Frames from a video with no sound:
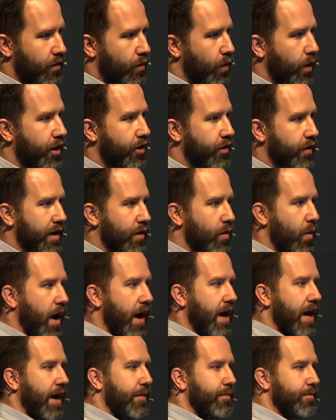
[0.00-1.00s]
wondering
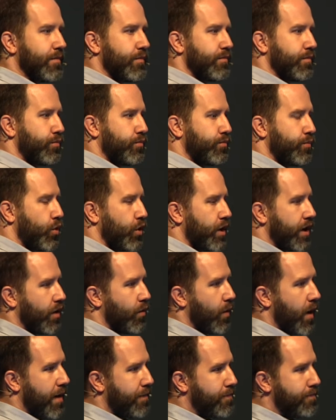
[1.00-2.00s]
why I'm putting
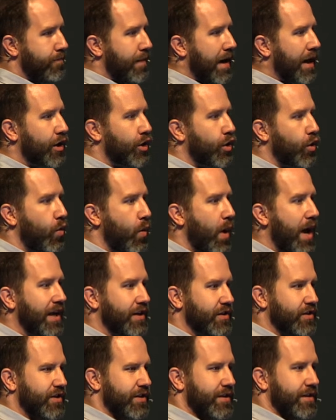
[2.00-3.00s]
away medical
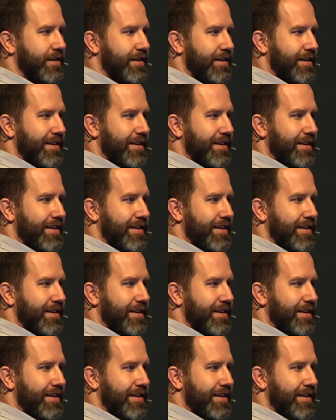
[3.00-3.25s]
waste